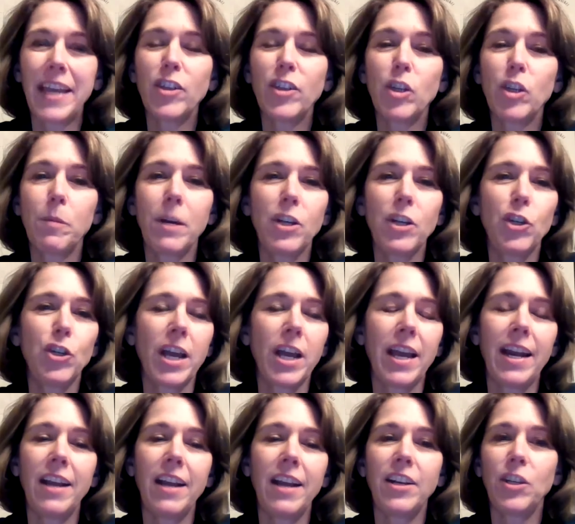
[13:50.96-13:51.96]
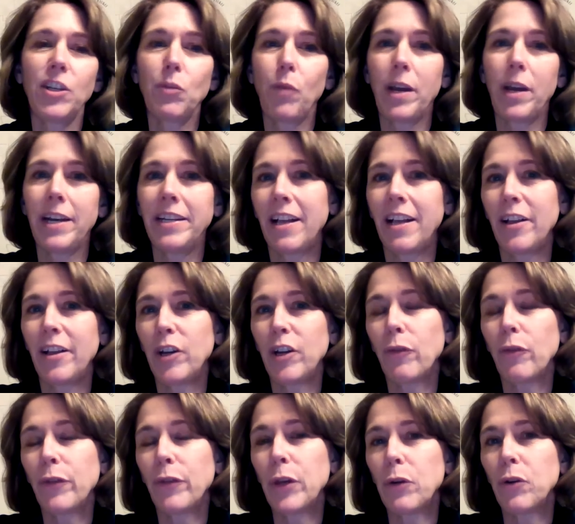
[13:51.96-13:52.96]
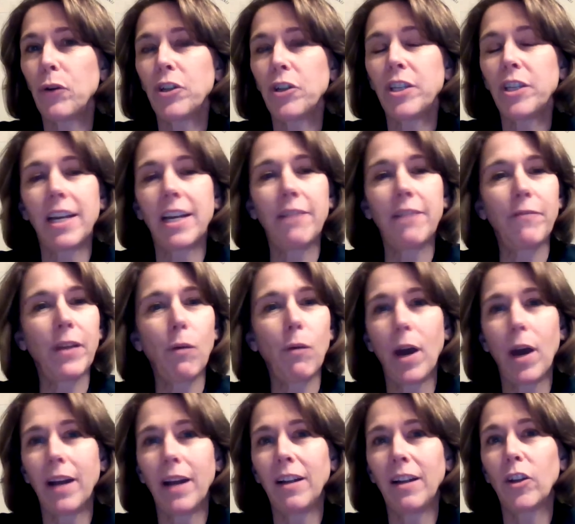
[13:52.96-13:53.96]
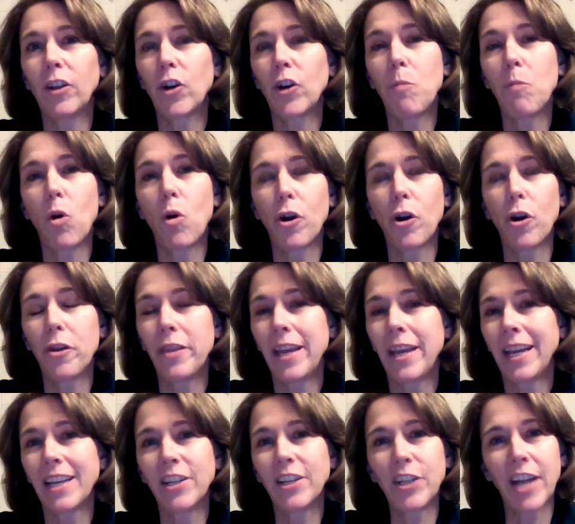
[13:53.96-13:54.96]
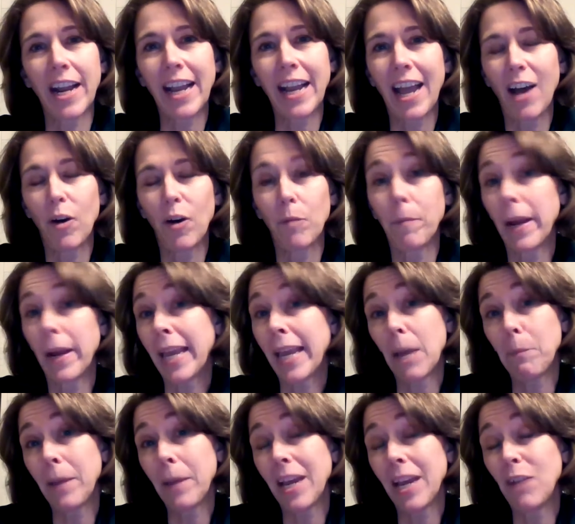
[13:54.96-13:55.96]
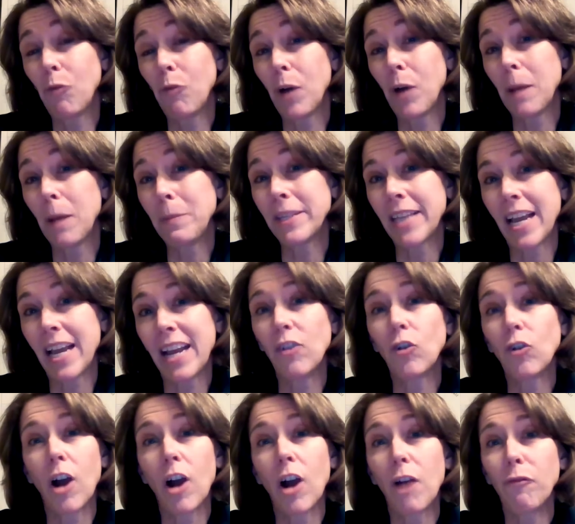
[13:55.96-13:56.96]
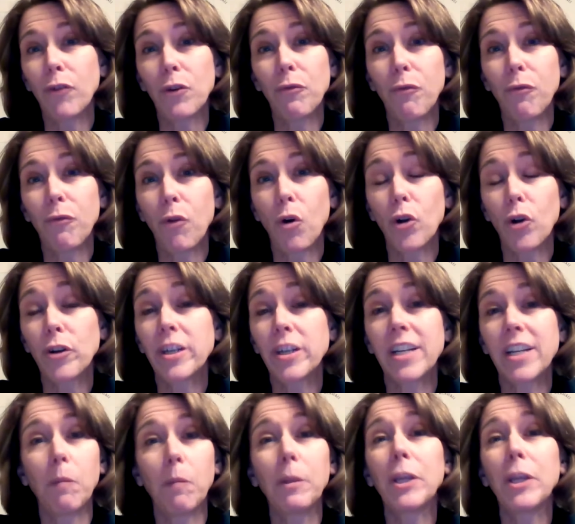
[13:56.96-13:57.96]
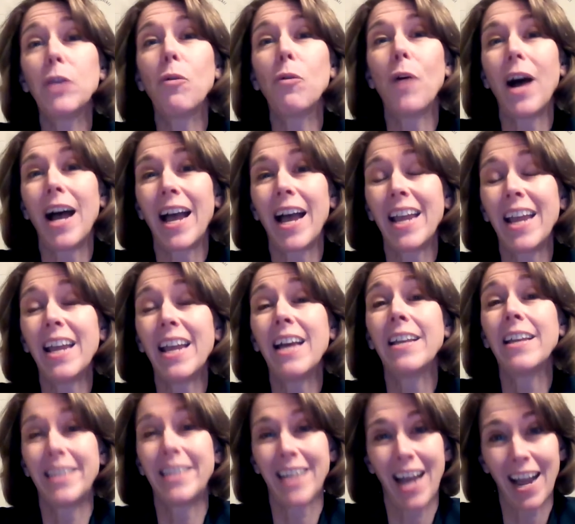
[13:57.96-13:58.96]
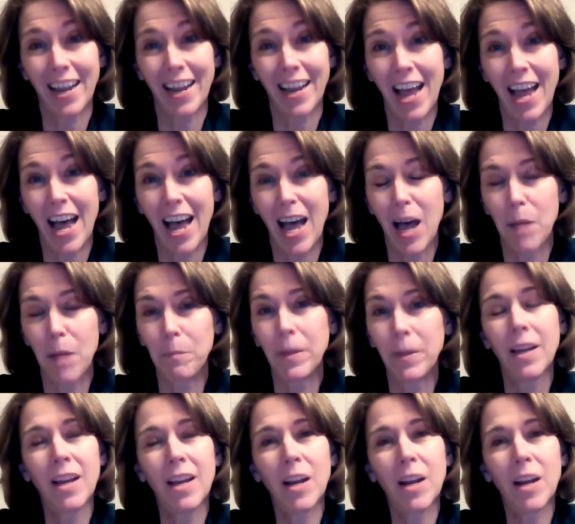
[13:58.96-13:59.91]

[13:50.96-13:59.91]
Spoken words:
Thank you so much, Jen. I just want to tell your viewers that if they want to learn more, they can check out my campaign website, crawfordfordwi.com.